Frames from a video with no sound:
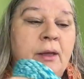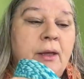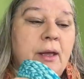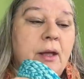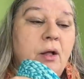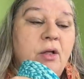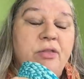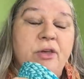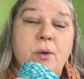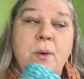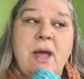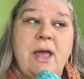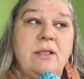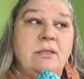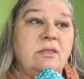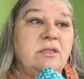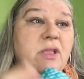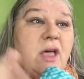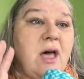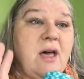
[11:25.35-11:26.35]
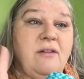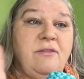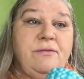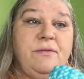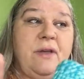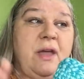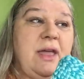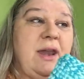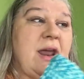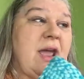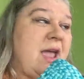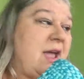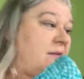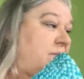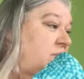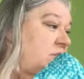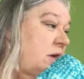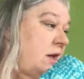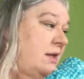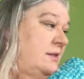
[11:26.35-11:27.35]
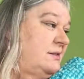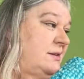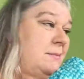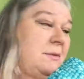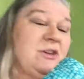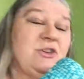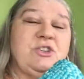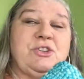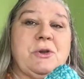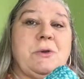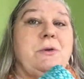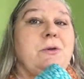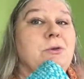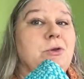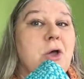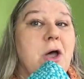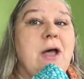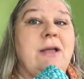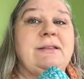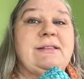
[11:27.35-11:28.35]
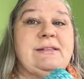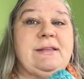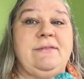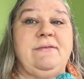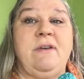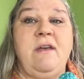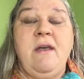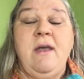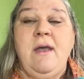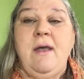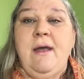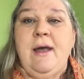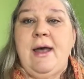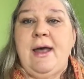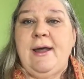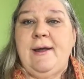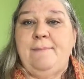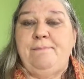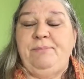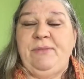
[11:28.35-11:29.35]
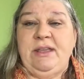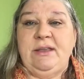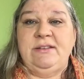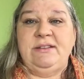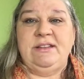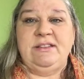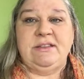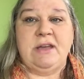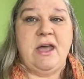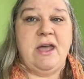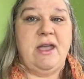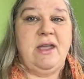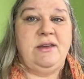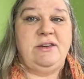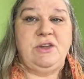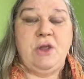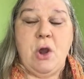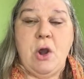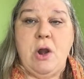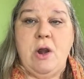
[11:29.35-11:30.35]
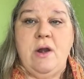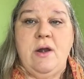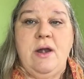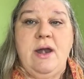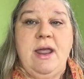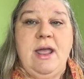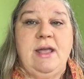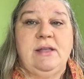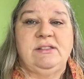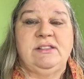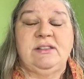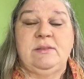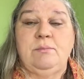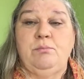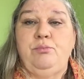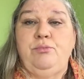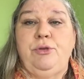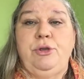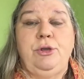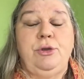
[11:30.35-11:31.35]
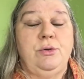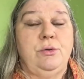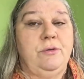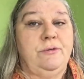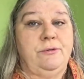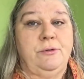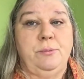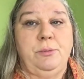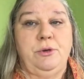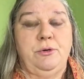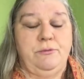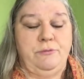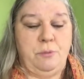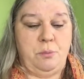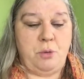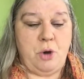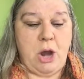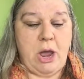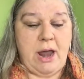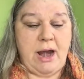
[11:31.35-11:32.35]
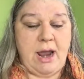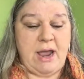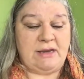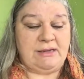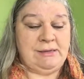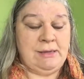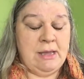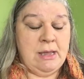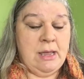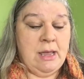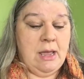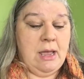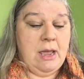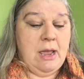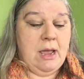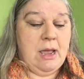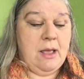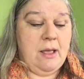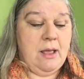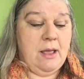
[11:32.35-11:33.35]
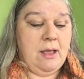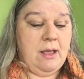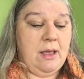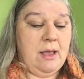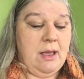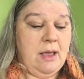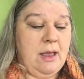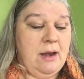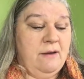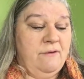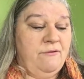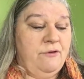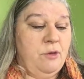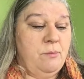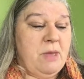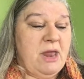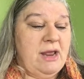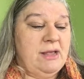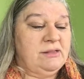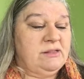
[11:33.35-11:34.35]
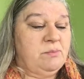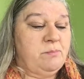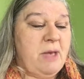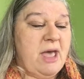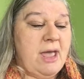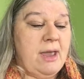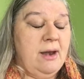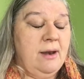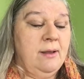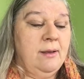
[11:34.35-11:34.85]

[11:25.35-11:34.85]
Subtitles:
although I love, and I have tons, I'm going to show you lots of indie dyed yarn and some beautiful, beautiful product in a few minutes, but